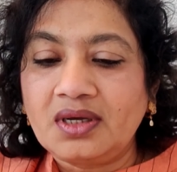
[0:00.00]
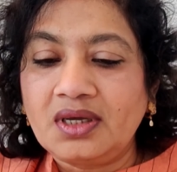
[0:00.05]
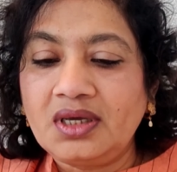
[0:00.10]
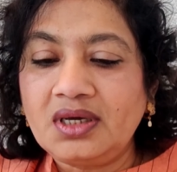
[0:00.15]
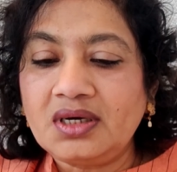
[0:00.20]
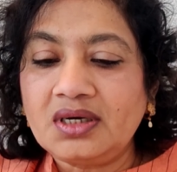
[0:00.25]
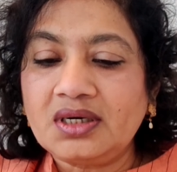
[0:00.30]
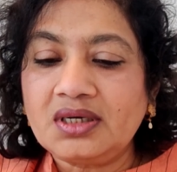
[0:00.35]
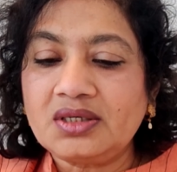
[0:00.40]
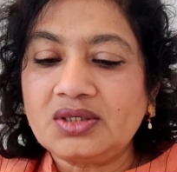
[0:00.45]

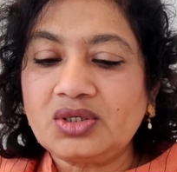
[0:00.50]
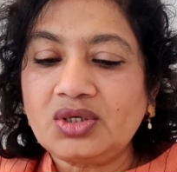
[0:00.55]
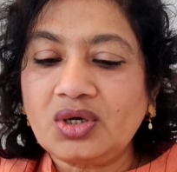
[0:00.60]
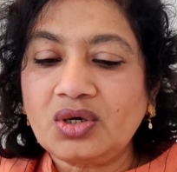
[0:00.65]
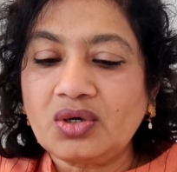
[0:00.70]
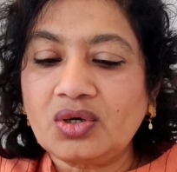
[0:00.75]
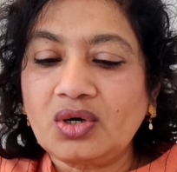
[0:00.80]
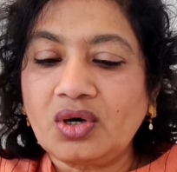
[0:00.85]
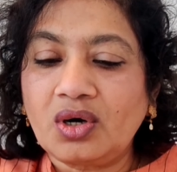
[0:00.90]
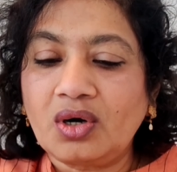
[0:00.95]
Here is
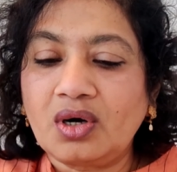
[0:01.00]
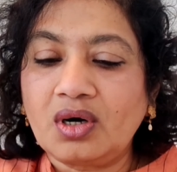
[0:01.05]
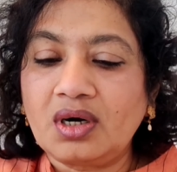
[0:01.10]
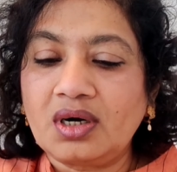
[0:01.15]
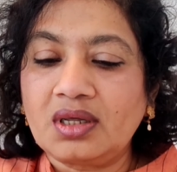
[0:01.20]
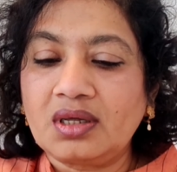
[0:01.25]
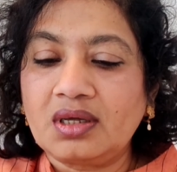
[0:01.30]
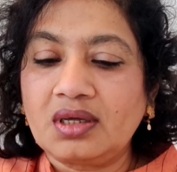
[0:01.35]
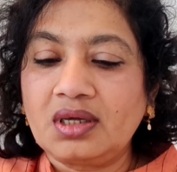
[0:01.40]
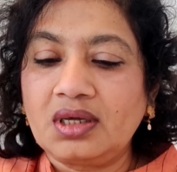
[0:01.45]
your
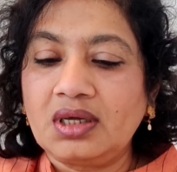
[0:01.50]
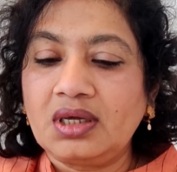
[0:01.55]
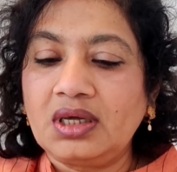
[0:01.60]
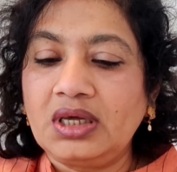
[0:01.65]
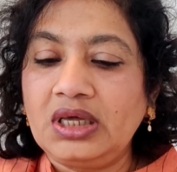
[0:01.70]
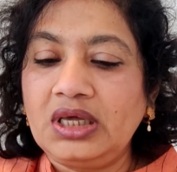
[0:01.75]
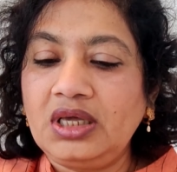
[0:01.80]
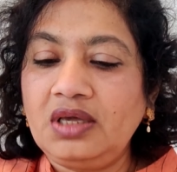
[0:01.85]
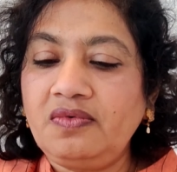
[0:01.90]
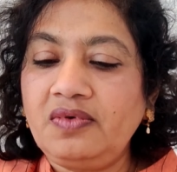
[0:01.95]
God,
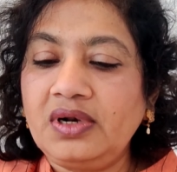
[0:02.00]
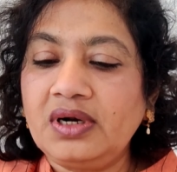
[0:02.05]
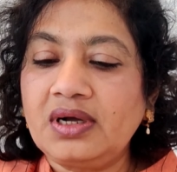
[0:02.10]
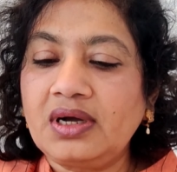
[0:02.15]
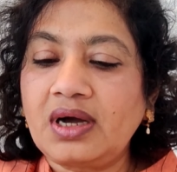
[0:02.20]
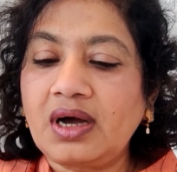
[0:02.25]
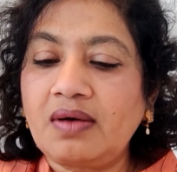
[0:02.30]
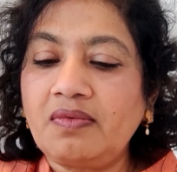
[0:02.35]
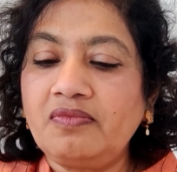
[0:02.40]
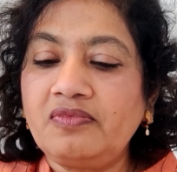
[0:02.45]
he
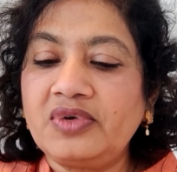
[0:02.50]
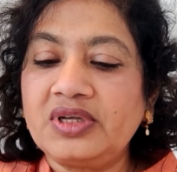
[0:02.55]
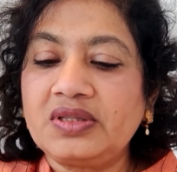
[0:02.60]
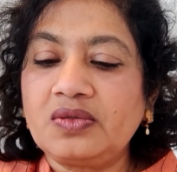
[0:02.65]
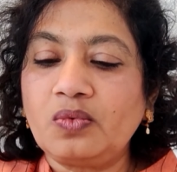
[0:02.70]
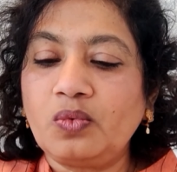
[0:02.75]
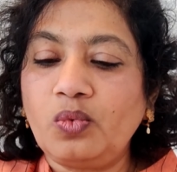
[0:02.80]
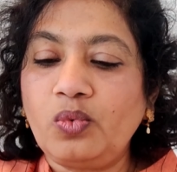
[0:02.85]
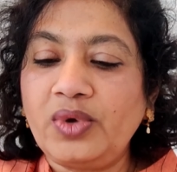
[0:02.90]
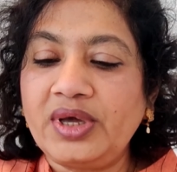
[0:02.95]
will come
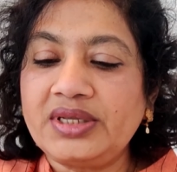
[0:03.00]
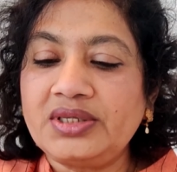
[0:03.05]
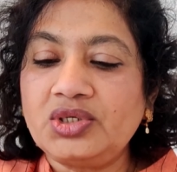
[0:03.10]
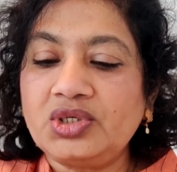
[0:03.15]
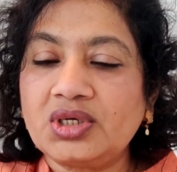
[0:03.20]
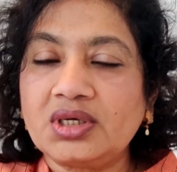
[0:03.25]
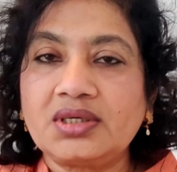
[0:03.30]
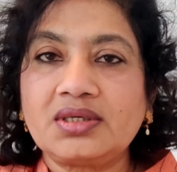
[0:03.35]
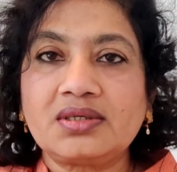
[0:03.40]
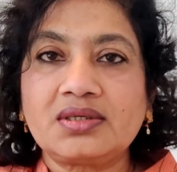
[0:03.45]
with
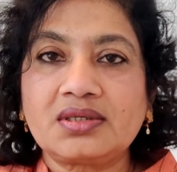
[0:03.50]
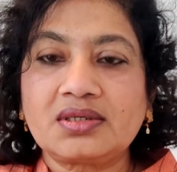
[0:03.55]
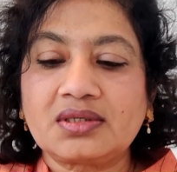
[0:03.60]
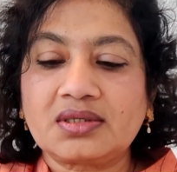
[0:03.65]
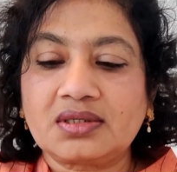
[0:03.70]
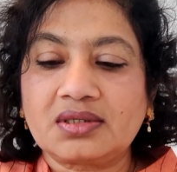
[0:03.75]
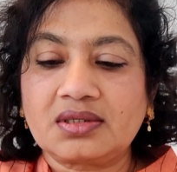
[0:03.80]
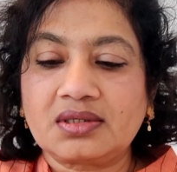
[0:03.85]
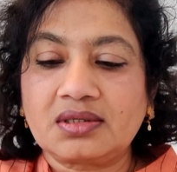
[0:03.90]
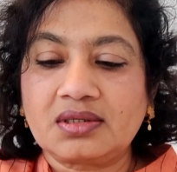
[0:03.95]

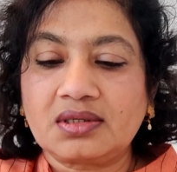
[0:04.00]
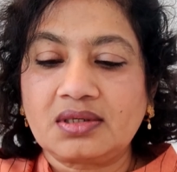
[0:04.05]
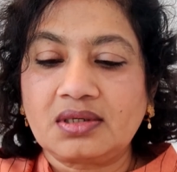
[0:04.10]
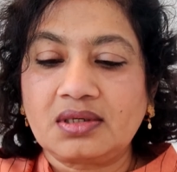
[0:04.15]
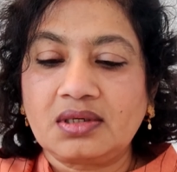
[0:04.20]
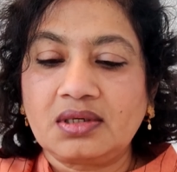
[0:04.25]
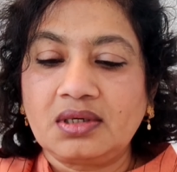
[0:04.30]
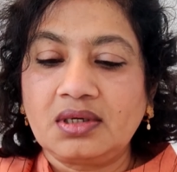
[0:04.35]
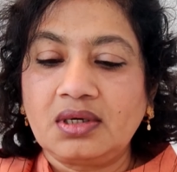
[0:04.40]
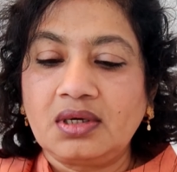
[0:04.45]
vengeance,
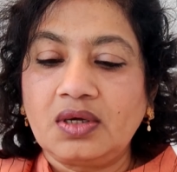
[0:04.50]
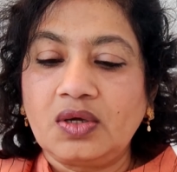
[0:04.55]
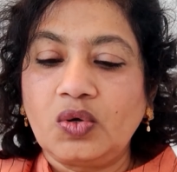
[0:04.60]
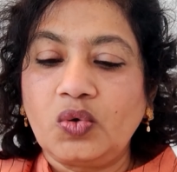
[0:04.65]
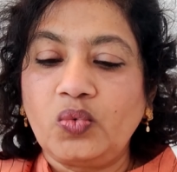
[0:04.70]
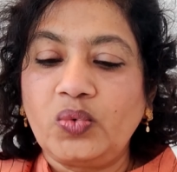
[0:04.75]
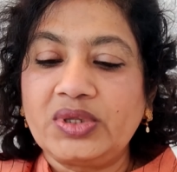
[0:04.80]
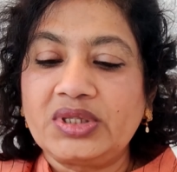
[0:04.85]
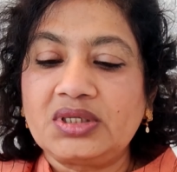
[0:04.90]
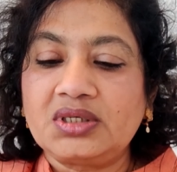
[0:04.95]

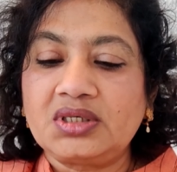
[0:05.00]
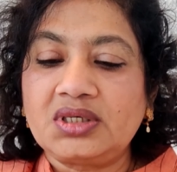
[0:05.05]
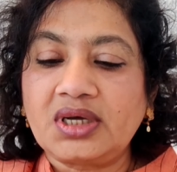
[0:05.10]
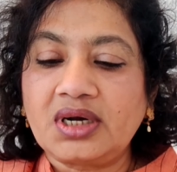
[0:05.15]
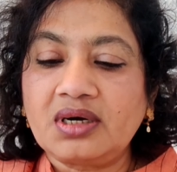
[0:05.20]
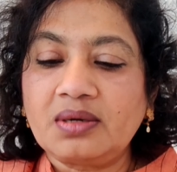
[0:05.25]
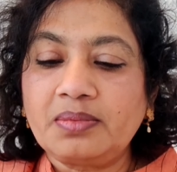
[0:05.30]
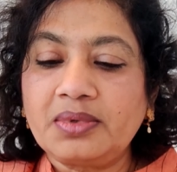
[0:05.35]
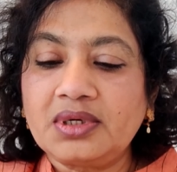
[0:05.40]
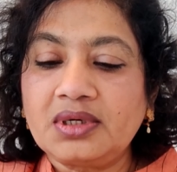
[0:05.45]
with
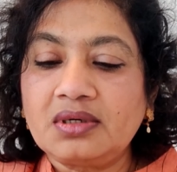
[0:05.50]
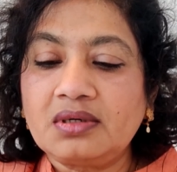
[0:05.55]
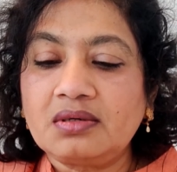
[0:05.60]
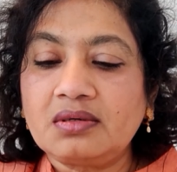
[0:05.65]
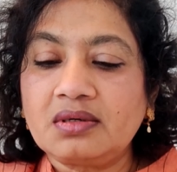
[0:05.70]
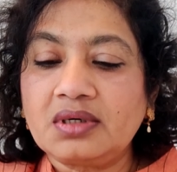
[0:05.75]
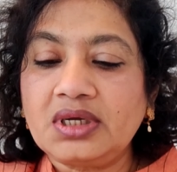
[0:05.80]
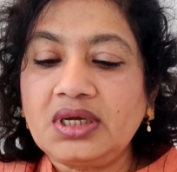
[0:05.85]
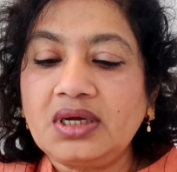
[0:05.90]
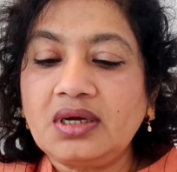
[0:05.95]
terrible
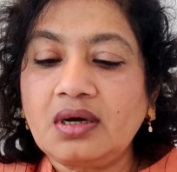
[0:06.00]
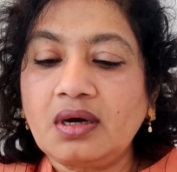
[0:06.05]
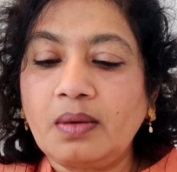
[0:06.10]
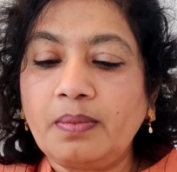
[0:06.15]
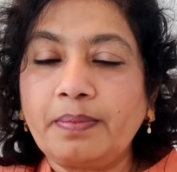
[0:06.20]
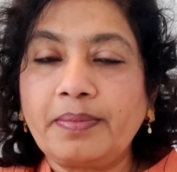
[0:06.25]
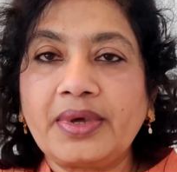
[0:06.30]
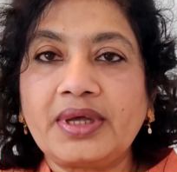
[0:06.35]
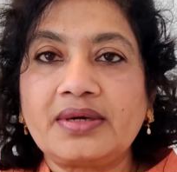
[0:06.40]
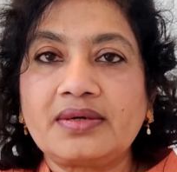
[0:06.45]

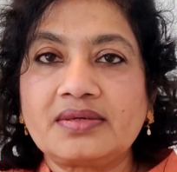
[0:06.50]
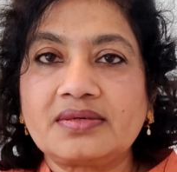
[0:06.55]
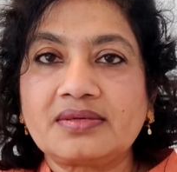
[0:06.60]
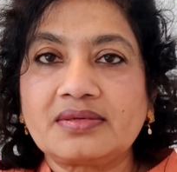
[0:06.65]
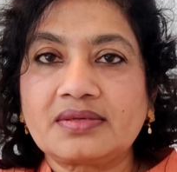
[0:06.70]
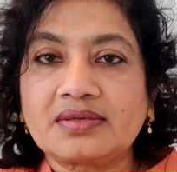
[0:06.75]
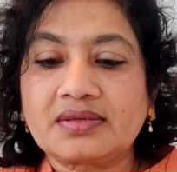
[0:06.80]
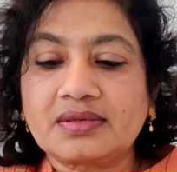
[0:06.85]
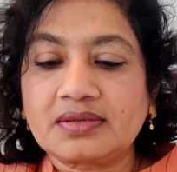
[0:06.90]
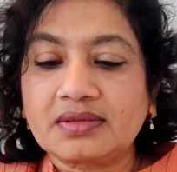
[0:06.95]

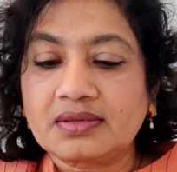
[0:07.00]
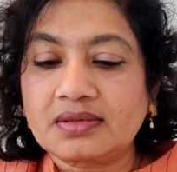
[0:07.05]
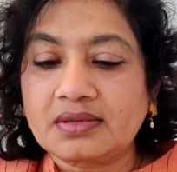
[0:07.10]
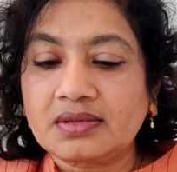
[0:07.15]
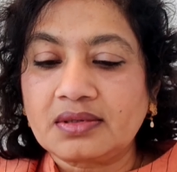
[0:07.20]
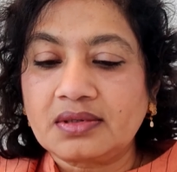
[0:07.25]
recompense.